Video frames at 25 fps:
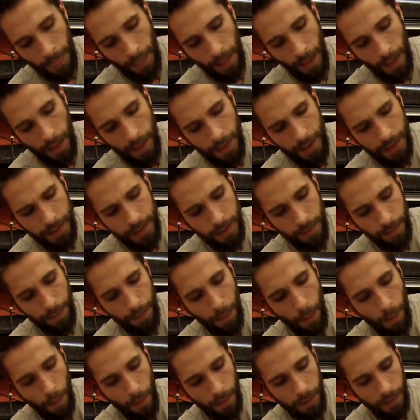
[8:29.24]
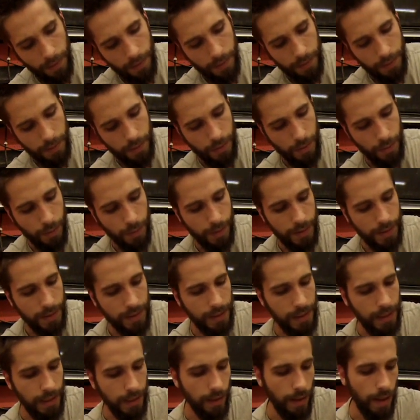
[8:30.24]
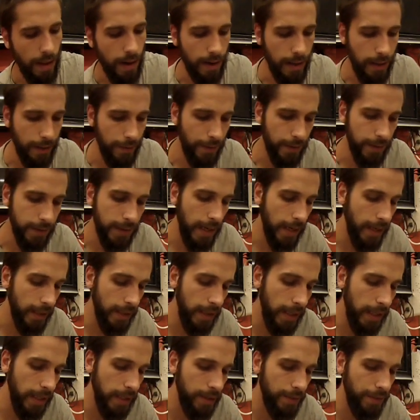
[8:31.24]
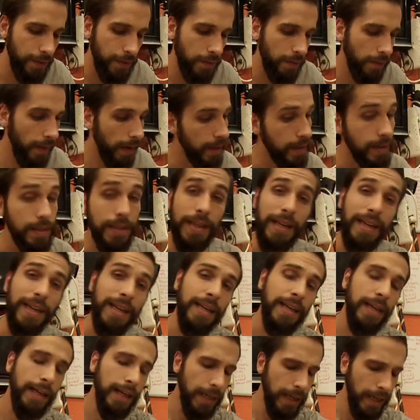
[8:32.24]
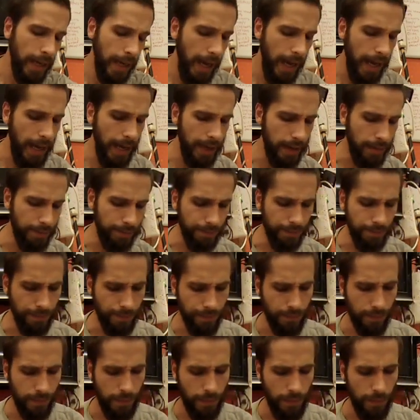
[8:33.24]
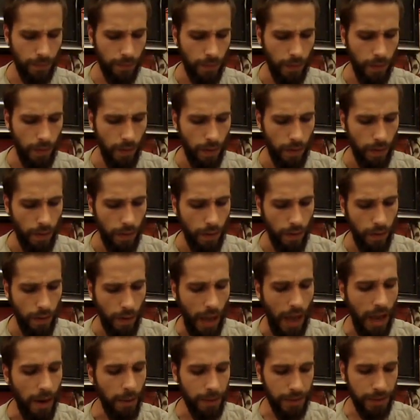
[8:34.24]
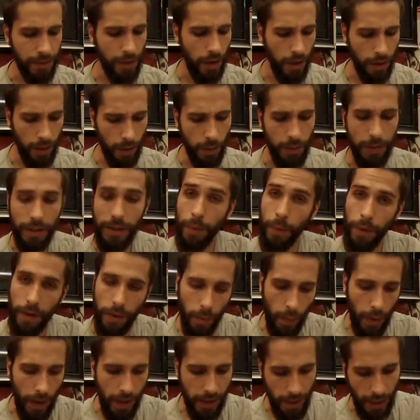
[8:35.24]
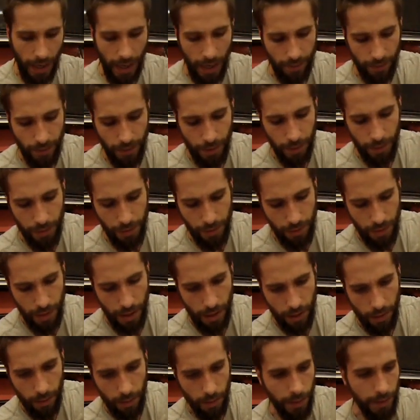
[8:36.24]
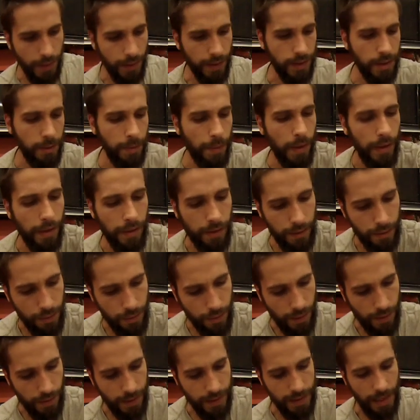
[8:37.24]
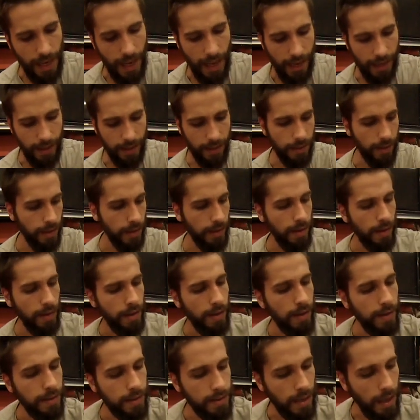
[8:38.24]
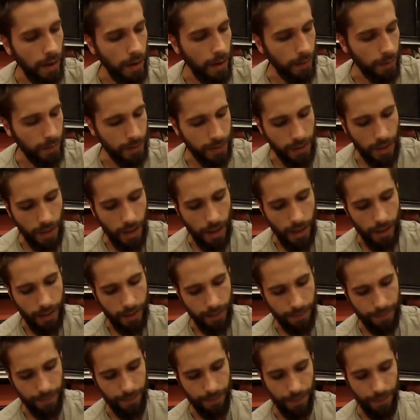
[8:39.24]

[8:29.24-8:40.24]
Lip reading: I think it's important to see a lot of different techniques for raising. I was taught only one way. You have to use your knuckle with a sponge on the side. This is how I was taught.